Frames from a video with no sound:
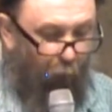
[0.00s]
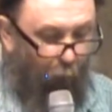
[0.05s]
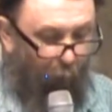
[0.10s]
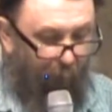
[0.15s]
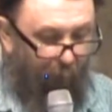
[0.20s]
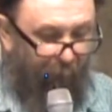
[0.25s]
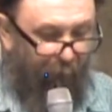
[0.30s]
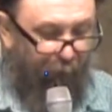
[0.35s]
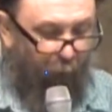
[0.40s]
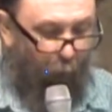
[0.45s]

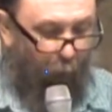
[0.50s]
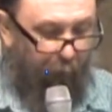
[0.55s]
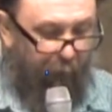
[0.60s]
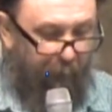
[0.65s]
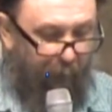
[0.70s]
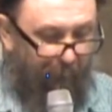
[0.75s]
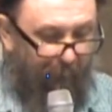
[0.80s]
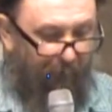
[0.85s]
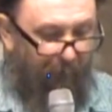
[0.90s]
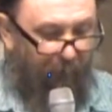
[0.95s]
Wherefore,
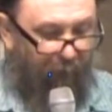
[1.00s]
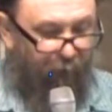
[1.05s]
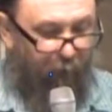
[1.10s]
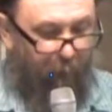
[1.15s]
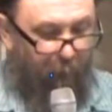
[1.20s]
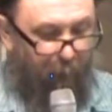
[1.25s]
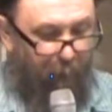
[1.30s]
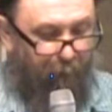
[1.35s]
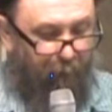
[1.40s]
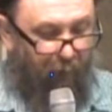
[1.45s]
come out
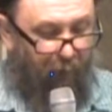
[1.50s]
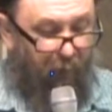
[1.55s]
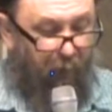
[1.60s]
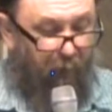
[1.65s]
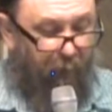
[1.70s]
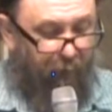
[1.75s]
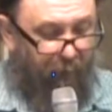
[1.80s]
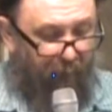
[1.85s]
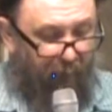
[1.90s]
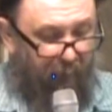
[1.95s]
from
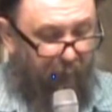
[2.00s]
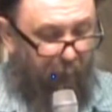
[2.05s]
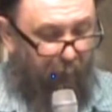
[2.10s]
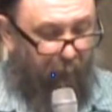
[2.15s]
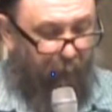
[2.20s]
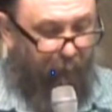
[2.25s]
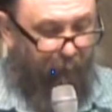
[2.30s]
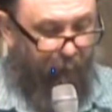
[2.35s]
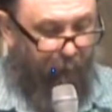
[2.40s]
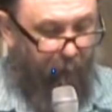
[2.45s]
among
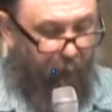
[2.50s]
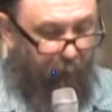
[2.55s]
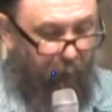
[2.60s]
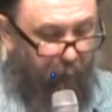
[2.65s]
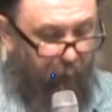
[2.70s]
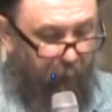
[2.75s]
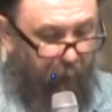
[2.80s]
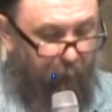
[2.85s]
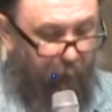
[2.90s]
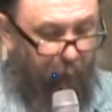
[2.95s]
them,
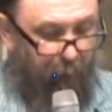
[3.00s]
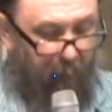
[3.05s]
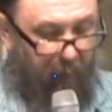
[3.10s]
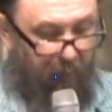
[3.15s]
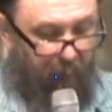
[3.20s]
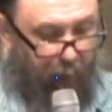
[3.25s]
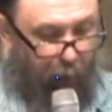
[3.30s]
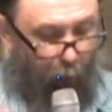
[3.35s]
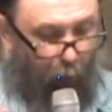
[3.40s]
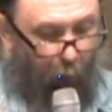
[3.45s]

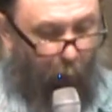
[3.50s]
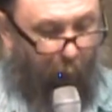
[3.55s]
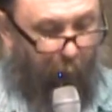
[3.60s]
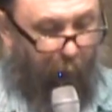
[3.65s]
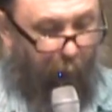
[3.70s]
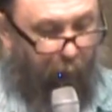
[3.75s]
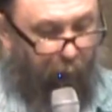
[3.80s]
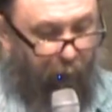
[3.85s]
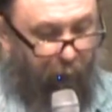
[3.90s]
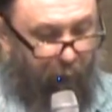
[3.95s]
being the
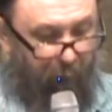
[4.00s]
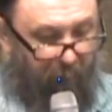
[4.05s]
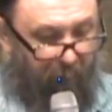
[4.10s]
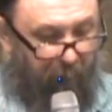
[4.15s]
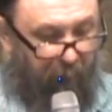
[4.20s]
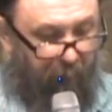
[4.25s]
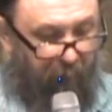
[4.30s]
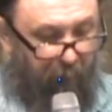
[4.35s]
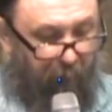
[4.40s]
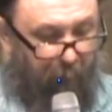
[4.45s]
world,
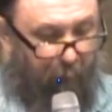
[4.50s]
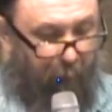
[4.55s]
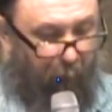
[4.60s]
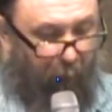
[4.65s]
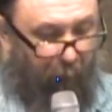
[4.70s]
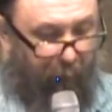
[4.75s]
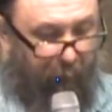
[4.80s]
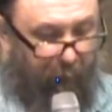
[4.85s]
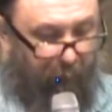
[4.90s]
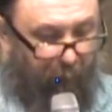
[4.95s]
being the
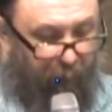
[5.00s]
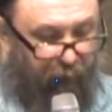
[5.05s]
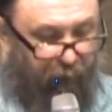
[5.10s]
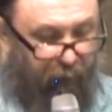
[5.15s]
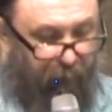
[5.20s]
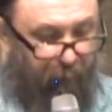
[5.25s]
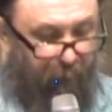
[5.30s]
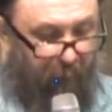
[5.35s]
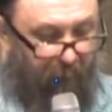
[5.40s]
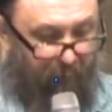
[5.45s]

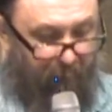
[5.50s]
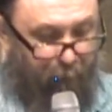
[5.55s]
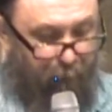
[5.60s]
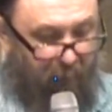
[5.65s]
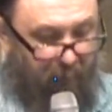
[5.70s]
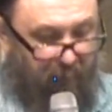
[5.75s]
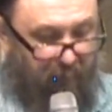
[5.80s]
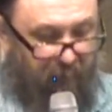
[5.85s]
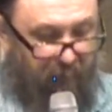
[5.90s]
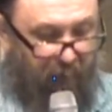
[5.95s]
unbelievers, and
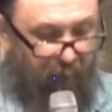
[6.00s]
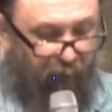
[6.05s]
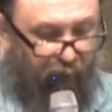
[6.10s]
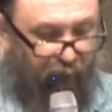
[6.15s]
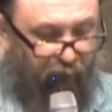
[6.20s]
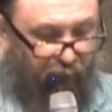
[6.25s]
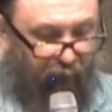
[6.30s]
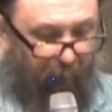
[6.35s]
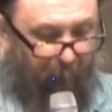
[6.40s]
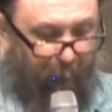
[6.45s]
be ye
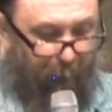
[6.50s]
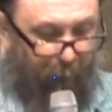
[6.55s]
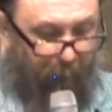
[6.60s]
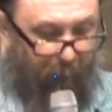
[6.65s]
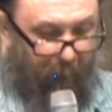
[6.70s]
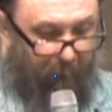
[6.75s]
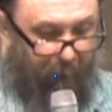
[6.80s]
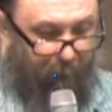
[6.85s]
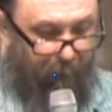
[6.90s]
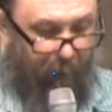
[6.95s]

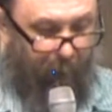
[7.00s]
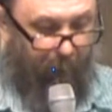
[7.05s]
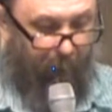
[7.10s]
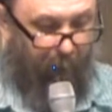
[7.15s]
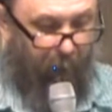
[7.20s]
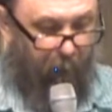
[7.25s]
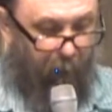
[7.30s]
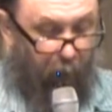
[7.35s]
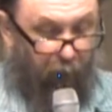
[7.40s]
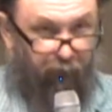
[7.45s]
separate,
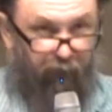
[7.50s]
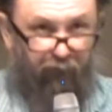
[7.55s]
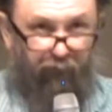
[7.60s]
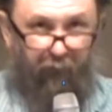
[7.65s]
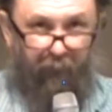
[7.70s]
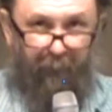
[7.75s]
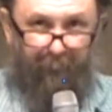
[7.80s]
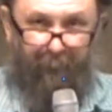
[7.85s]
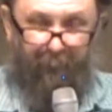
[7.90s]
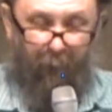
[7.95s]
or
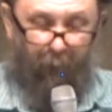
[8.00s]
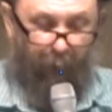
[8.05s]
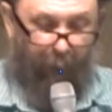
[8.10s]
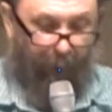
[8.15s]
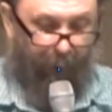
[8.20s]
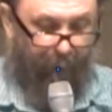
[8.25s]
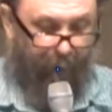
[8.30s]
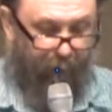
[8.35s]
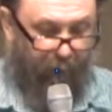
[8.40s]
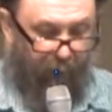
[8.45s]
set
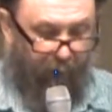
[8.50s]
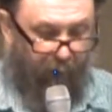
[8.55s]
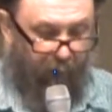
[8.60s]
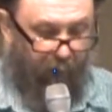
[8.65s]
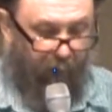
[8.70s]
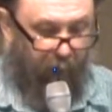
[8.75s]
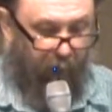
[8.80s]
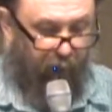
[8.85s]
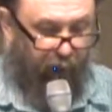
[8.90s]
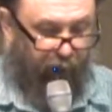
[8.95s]
apart,
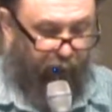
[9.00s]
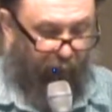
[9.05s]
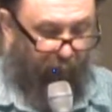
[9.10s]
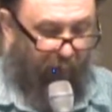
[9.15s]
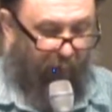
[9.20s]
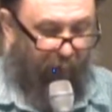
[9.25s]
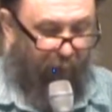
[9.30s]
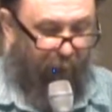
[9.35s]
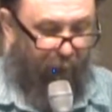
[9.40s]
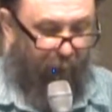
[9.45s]

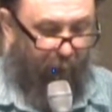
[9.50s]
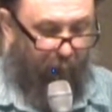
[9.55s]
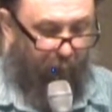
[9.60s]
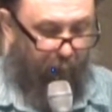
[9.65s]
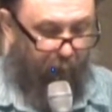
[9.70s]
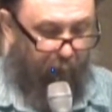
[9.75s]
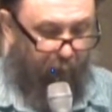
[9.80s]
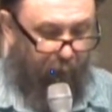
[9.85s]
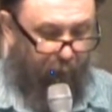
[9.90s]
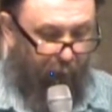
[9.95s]
saith
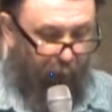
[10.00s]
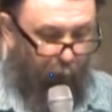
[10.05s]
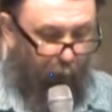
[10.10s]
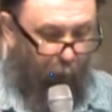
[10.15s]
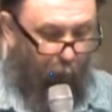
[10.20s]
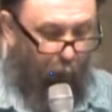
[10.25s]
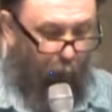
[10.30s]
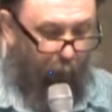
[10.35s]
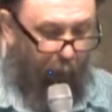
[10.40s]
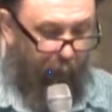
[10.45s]
the
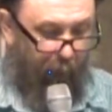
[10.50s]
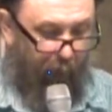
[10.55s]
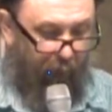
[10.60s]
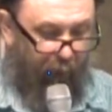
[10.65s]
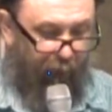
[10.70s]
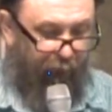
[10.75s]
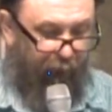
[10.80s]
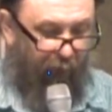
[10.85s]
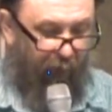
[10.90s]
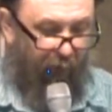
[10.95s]
Lord,
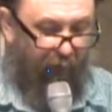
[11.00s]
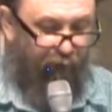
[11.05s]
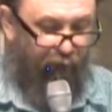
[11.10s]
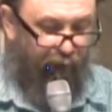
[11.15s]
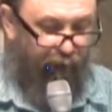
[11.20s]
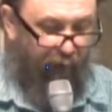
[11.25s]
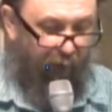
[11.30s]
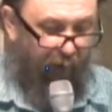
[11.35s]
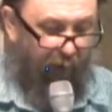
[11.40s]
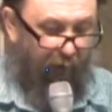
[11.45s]
and
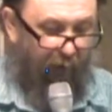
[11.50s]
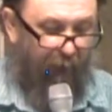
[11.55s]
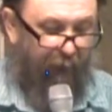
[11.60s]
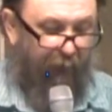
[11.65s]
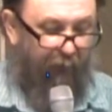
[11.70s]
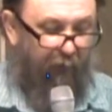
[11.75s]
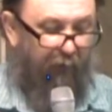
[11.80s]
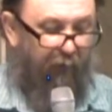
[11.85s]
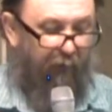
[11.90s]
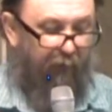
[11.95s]
touch
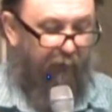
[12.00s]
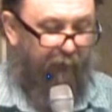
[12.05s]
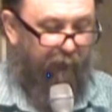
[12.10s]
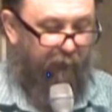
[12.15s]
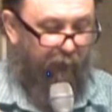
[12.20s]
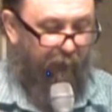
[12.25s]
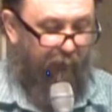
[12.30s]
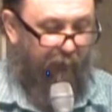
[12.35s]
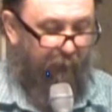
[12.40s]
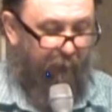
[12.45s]
not the
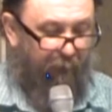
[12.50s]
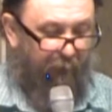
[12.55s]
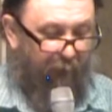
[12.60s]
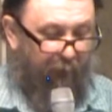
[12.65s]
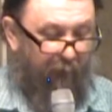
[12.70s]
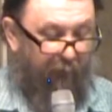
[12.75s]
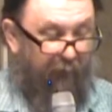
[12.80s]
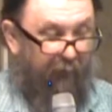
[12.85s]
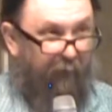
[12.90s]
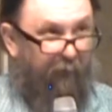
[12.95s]
unclean
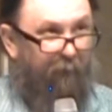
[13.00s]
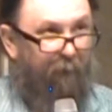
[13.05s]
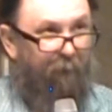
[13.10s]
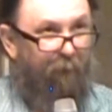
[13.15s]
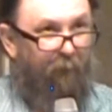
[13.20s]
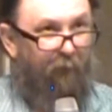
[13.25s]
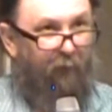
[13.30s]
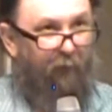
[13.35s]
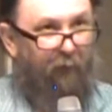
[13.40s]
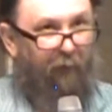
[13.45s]
thing,
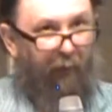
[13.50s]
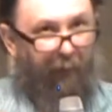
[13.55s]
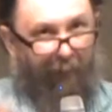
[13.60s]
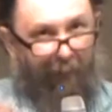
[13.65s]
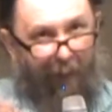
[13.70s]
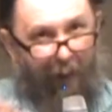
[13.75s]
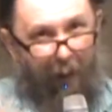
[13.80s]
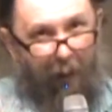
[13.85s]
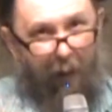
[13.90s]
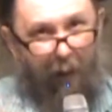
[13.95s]

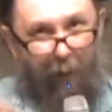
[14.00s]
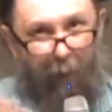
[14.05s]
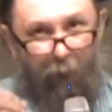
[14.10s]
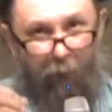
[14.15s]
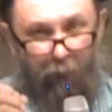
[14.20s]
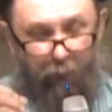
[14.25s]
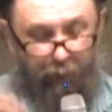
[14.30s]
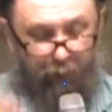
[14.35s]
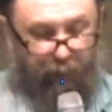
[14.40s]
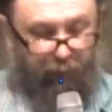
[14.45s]
and I
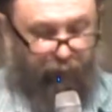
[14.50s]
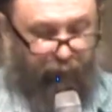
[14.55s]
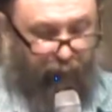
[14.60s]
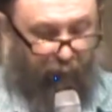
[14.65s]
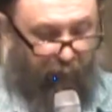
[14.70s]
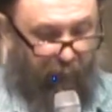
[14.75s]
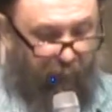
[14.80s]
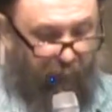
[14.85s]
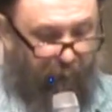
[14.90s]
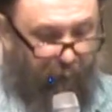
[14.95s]
will
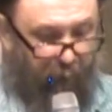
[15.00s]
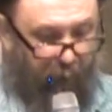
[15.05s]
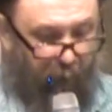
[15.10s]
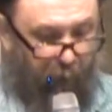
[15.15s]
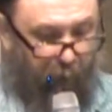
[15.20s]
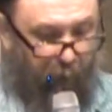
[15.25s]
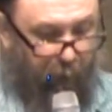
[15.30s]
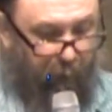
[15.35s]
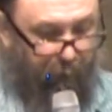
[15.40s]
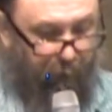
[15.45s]
receive
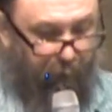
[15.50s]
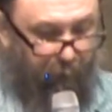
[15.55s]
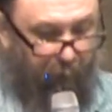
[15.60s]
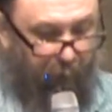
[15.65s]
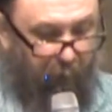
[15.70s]
you,